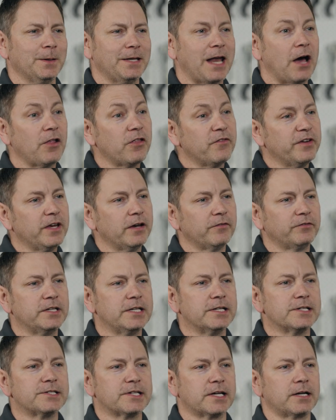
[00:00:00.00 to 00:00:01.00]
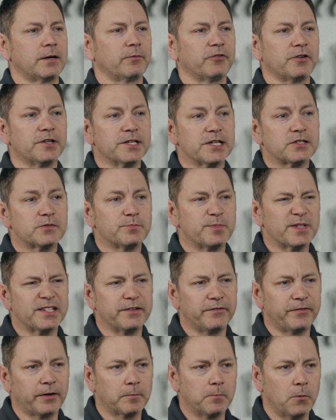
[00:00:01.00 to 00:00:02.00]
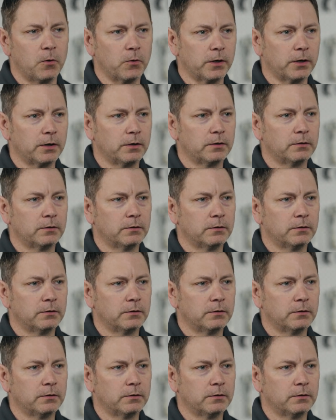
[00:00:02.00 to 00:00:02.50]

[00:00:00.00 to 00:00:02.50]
Now the VFD is set up for this specific motor.